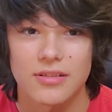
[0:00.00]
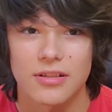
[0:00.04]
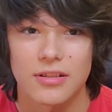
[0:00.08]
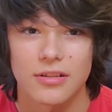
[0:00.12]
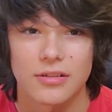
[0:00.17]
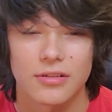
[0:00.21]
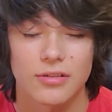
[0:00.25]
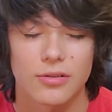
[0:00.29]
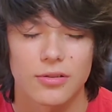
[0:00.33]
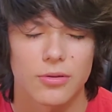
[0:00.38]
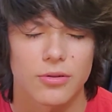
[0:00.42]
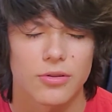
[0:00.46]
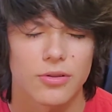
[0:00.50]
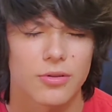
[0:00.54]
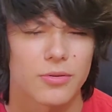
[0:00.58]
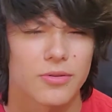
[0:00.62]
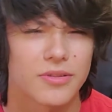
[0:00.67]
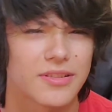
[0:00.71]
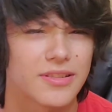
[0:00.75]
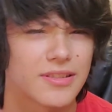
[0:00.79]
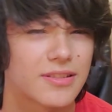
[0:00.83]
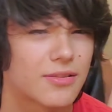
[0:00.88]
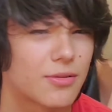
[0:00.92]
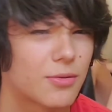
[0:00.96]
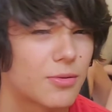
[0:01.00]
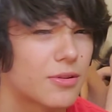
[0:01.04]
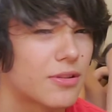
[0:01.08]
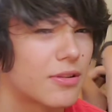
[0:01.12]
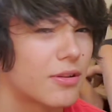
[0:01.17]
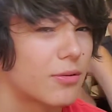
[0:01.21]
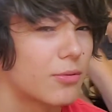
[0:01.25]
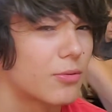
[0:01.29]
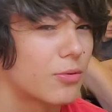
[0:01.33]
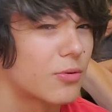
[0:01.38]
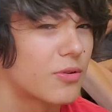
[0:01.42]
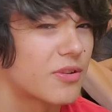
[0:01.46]
or
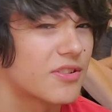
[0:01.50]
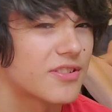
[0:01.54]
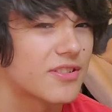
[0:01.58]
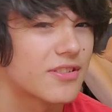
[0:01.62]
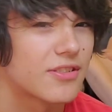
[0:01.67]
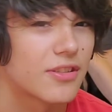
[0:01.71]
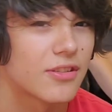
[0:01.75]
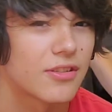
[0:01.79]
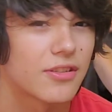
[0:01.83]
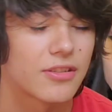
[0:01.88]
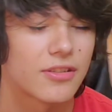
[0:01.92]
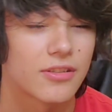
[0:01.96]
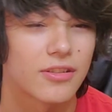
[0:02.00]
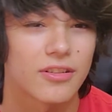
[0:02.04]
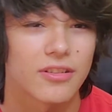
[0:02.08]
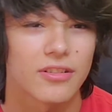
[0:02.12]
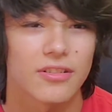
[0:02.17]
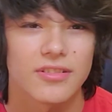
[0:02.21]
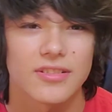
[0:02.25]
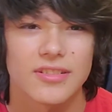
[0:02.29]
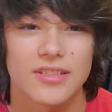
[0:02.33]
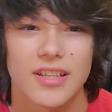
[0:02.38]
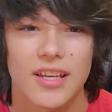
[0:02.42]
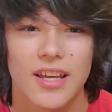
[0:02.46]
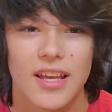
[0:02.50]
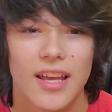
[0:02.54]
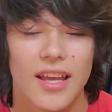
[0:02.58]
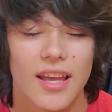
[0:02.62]
tortoises are than turtles.